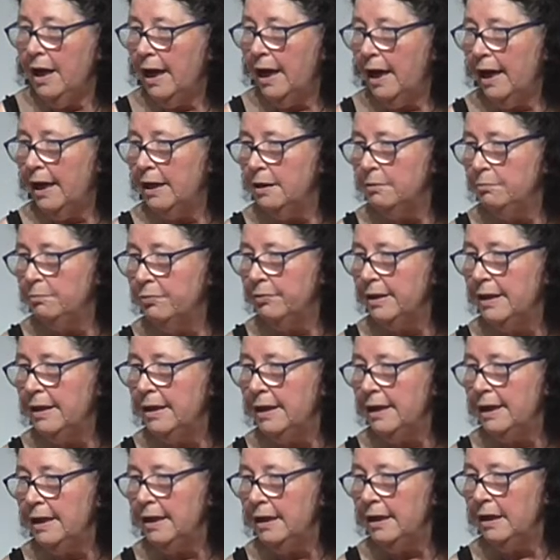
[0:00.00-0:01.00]
and breathe
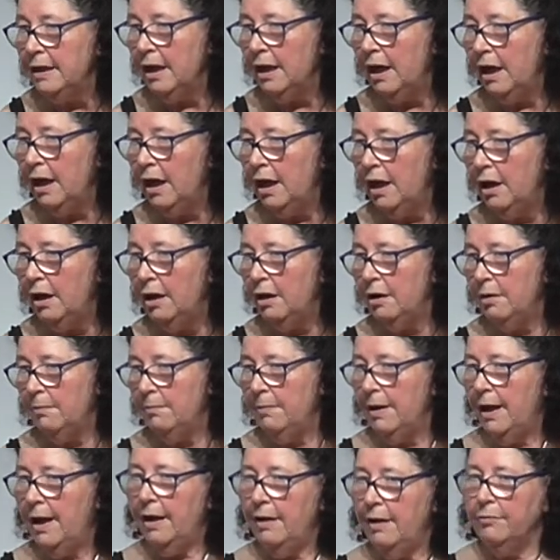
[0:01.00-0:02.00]
in
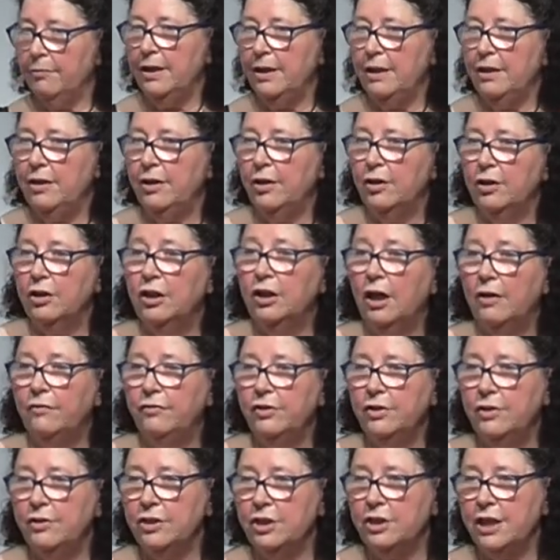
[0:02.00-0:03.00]
with the
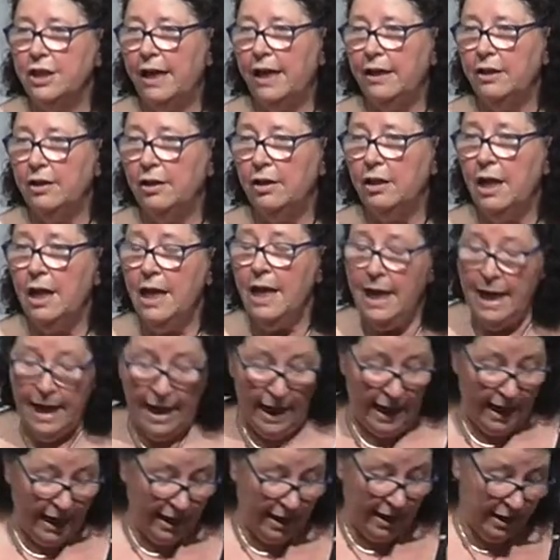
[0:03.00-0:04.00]
governor channel.
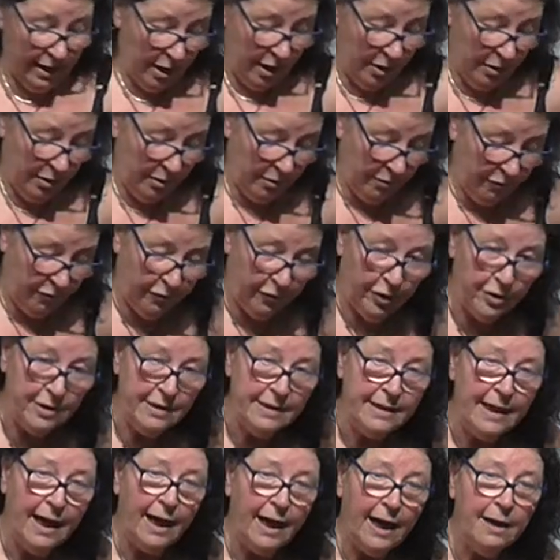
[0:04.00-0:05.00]
And
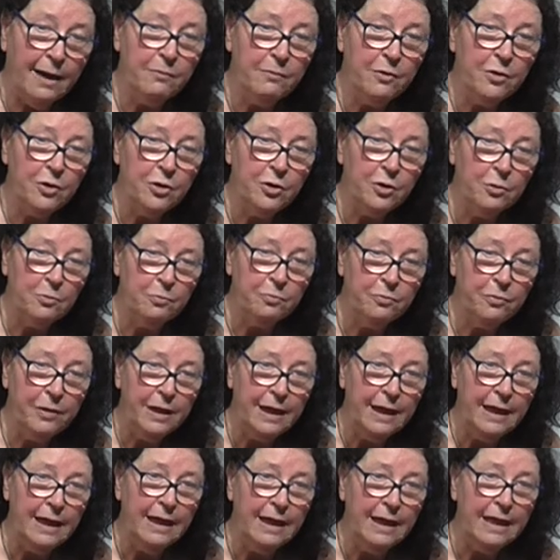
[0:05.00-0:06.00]
first time you
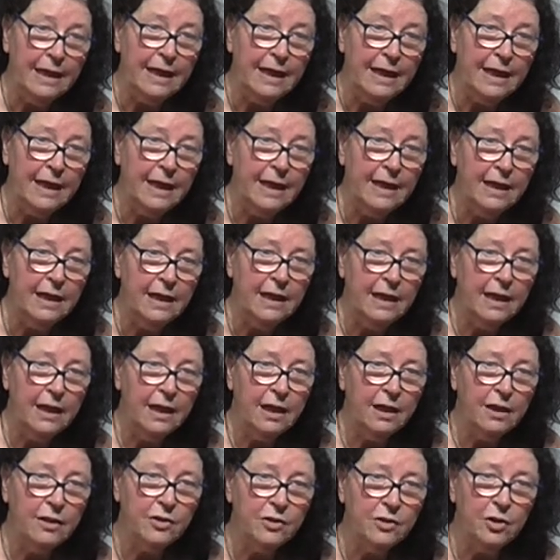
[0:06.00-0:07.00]
breathe in,
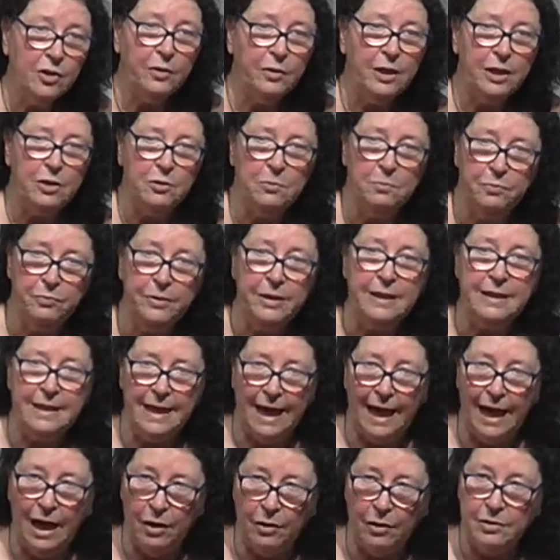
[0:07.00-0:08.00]
you breathe
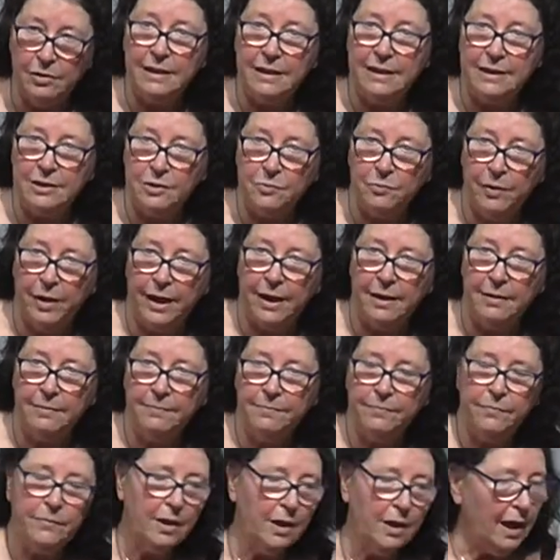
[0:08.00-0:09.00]
out this way.
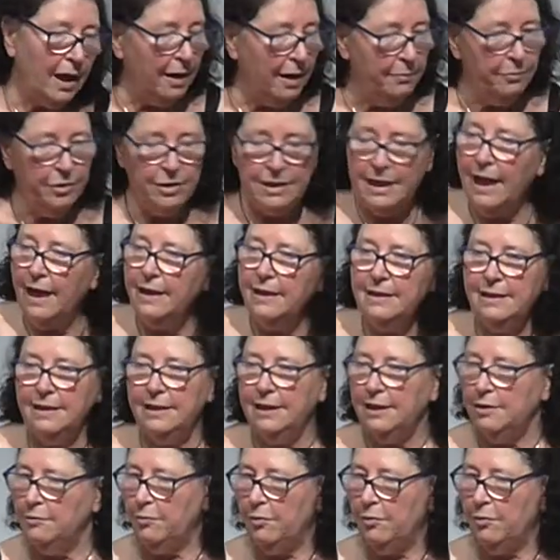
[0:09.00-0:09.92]
I did it